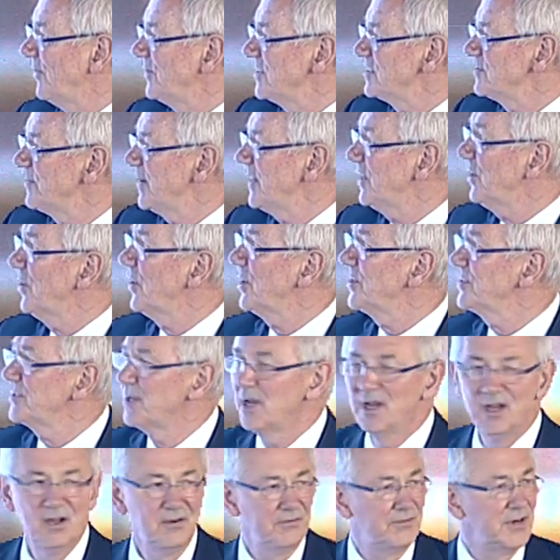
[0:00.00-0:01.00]
Is because,
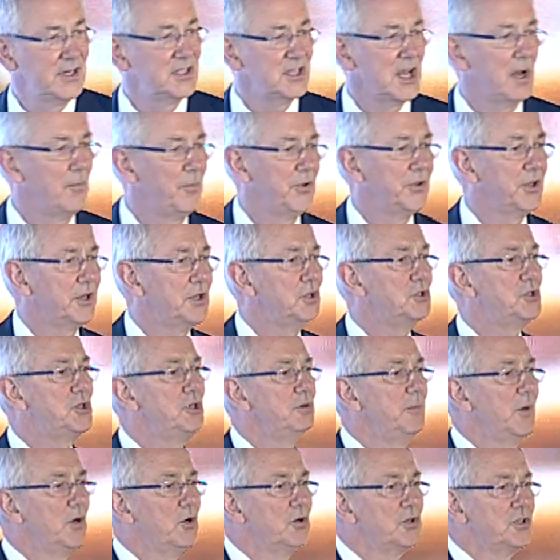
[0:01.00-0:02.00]
for example, the
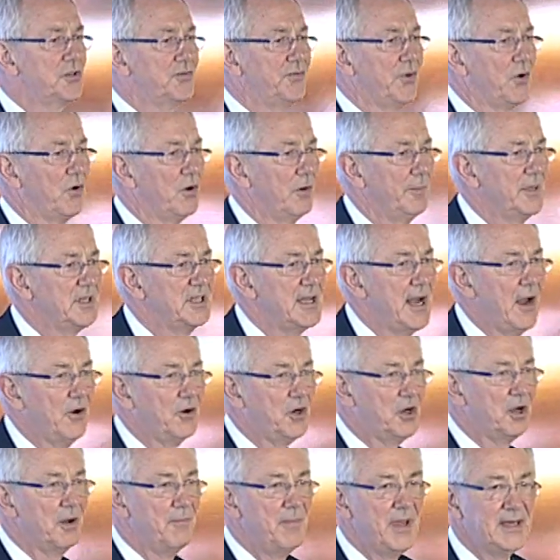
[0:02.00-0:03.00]
Consumer Goods Forum is now
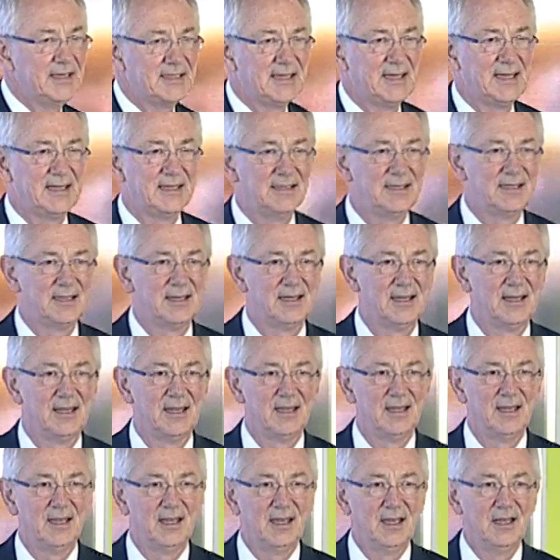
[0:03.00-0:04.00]
committed
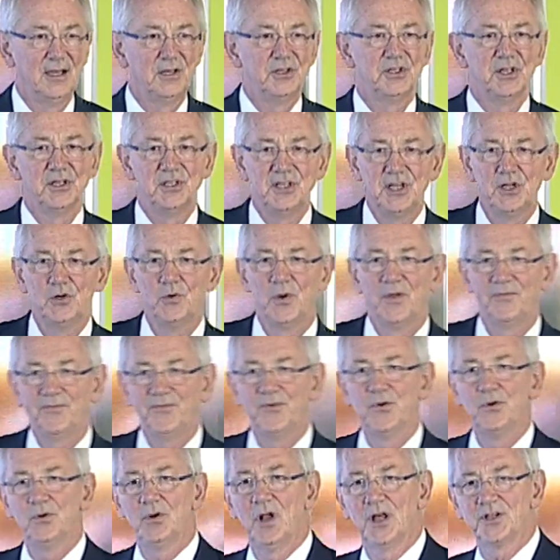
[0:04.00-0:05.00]
to deal with
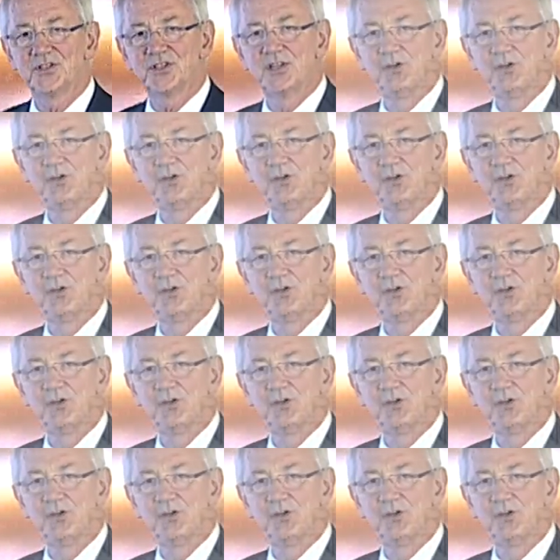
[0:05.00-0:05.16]
food loss